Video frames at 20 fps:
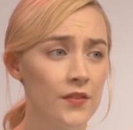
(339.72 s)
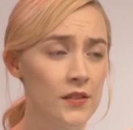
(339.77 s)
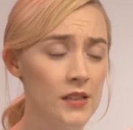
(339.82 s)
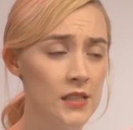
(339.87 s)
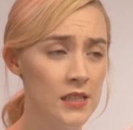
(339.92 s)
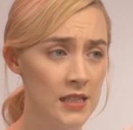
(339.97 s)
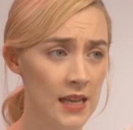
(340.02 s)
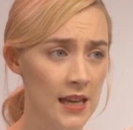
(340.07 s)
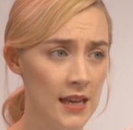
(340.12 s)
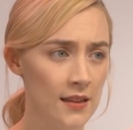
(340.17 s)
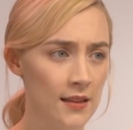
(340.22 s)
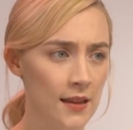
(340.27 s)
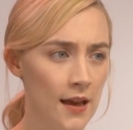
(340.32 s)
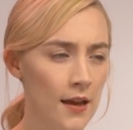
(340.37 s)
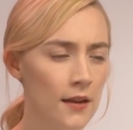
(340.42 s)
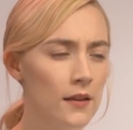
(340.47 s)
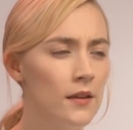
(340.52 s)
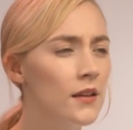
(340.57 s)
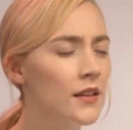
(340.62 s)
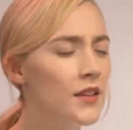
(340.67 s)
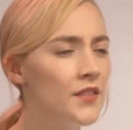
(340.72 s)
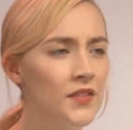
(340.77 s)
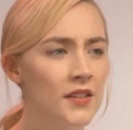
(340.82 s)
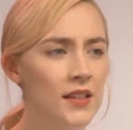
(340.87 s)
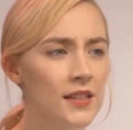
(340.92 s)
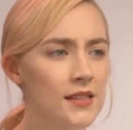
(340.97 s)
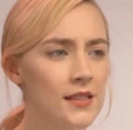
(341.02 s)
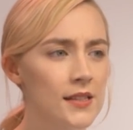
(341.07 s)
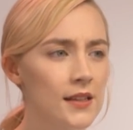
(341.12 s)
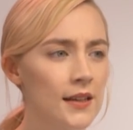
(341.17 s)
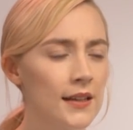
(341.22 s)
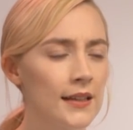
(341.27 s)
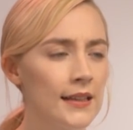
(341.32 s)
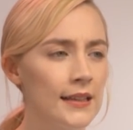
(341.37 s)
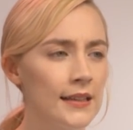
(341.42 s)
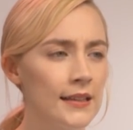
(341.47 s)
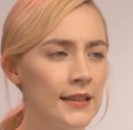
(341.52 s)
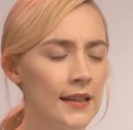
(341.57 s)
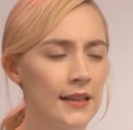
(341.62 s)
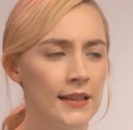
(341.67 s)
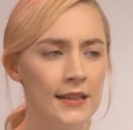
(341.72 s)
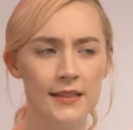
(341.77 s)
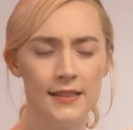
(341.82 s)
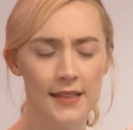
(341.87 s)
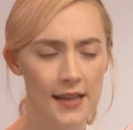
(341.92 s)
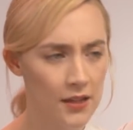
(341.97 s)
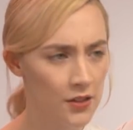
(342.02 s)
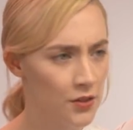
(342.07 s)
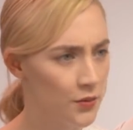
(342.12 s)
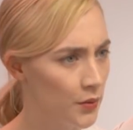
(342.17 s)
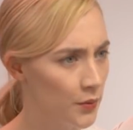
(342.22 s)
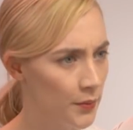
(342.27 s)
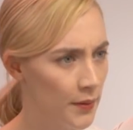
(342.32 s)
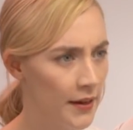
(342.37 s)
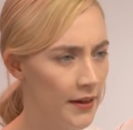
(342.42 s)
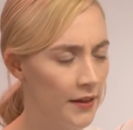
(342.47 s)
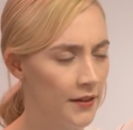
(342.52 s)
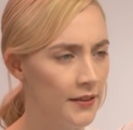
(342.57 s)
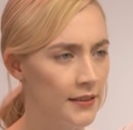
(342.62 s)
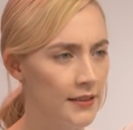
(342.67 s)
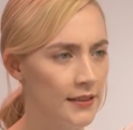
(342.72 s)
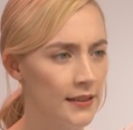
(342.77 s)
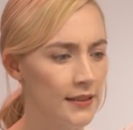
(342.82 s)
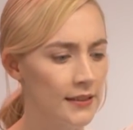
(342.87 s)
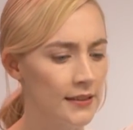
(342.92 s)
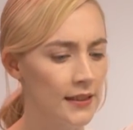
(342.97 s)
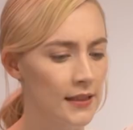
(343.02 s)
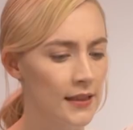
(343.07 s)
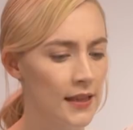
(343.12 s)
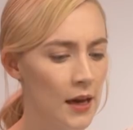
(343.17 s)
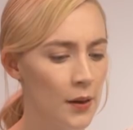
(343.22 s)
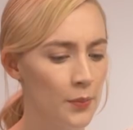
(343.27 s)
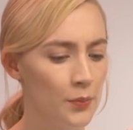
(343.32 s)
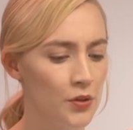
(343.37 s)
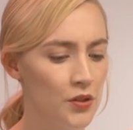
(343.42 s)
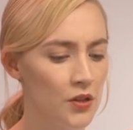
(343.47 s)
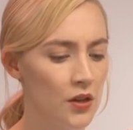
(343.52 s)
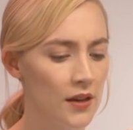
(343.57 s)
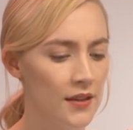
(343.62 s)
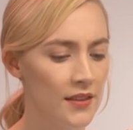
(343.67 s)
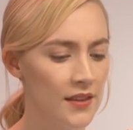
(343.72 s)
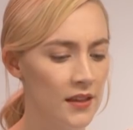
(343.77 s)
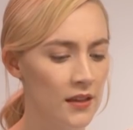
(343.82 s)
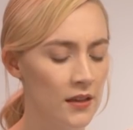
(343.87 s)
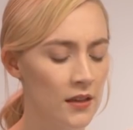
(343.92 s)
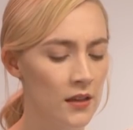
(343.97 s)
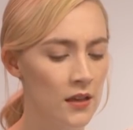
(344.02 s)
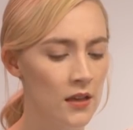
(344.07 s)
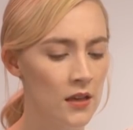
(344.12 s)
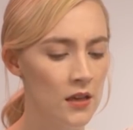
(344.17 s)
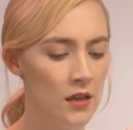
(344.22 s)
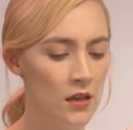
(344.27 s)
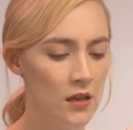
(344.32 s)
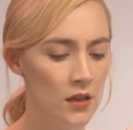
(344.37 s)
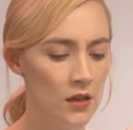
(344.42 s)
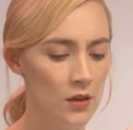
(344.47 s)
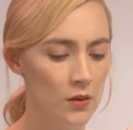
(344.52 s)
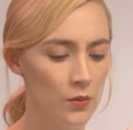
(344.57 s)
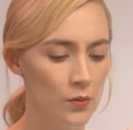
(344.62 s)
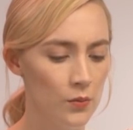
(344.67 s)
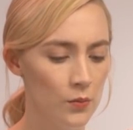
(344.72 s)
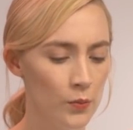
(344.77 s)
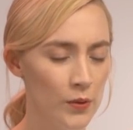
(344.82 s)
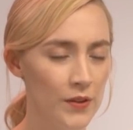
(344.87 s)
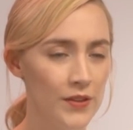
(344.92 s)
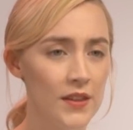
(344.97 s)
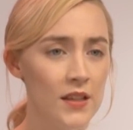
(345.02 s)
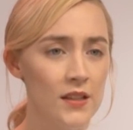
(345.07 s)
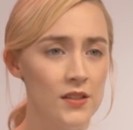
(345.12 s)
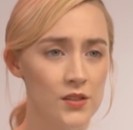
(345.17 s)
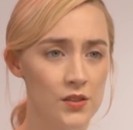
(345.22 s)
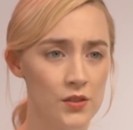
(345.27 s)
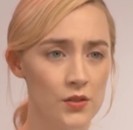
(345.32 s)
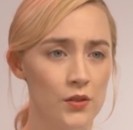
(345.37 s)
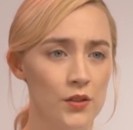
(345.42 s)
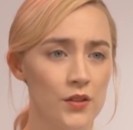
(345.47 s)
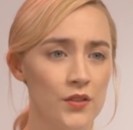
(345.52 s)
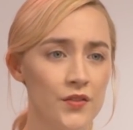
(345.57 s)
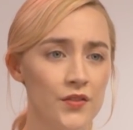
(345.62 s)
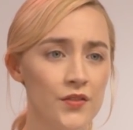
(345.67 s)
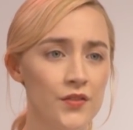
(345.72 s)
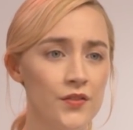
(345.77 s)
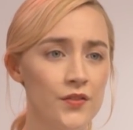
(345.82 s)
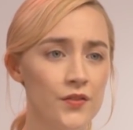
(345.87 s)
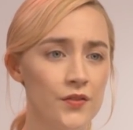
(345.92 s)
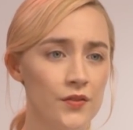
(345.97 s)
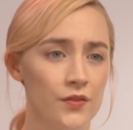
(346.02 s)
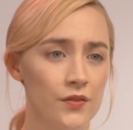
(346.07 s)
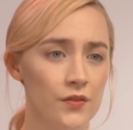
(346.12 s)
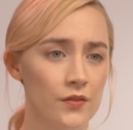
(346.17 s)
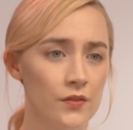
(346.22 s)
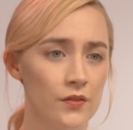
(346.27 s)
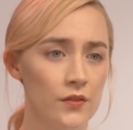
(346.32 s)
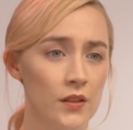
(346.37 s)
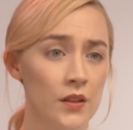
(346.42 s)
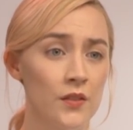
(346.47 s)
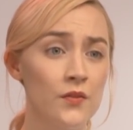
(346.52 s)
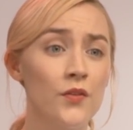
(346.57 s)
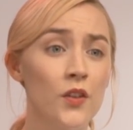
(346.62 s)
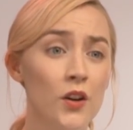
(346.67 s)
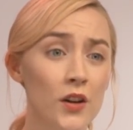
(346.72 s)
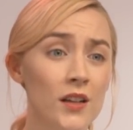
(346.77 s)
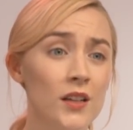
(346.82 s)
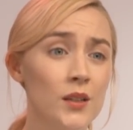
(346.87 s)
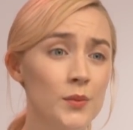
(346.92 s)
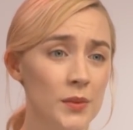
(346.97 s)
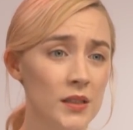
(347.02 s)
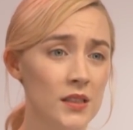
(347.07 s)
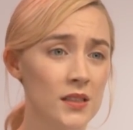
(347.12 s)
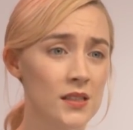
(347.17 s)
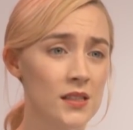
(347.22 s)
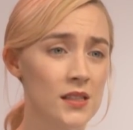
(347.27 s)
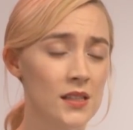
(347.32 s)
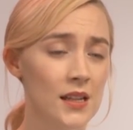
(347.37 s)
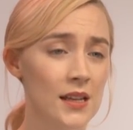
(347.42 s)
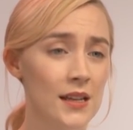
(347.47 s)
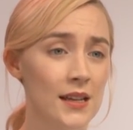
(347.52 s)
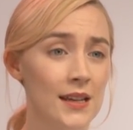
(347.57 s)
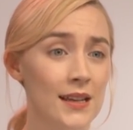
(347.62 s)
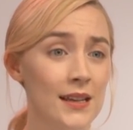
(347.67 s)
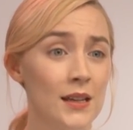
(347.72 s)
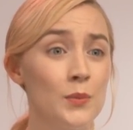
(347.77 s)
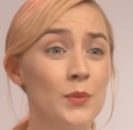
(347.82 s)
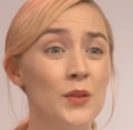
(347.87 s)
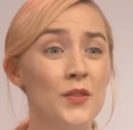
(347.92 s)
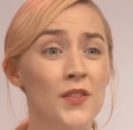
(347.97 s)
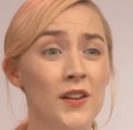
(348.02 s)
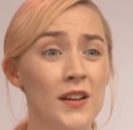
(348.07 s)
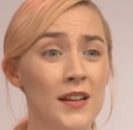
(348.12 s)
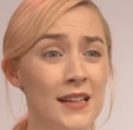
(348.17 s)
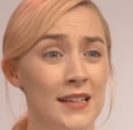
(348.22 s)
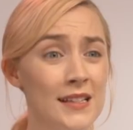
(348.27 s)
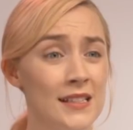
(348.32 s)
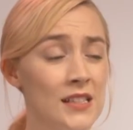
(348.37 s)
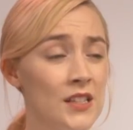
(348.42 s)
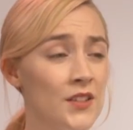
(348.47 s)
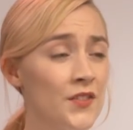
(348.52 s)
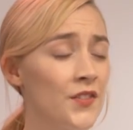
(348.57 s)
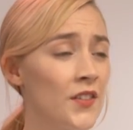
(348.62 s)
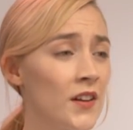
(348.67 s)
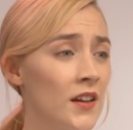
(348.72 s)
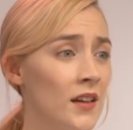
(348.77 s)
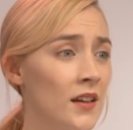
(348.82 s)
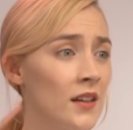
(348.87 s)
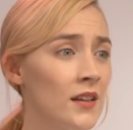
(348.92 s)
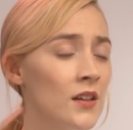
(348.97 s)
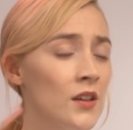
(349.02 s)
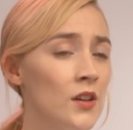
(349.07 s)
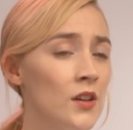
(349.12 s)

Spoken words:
seen that, not even necessarily in a sexual way or anything like that, but I think with this sort of environment, it can be very easy for